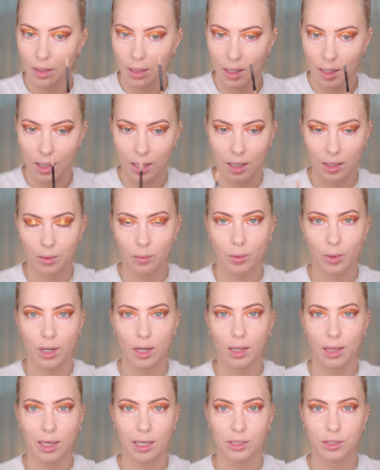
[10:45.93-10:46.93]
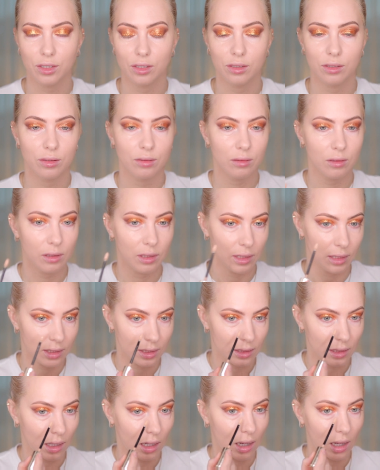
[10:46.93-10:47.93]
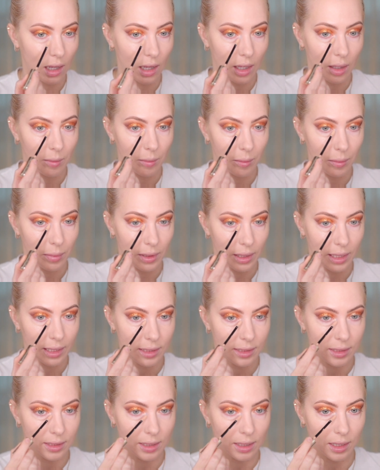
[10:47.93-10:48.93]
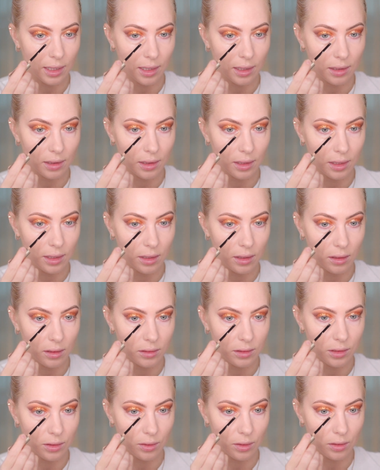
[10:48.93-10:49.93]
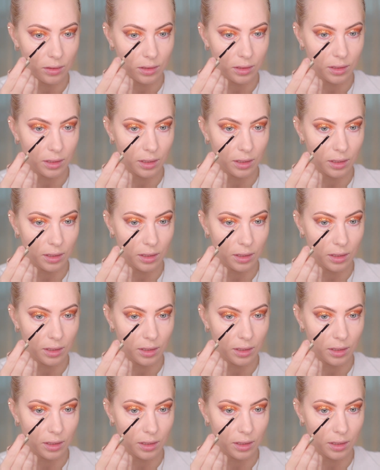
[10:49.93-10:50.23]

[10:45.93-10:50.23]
and what I like to do is I'm placing a little dot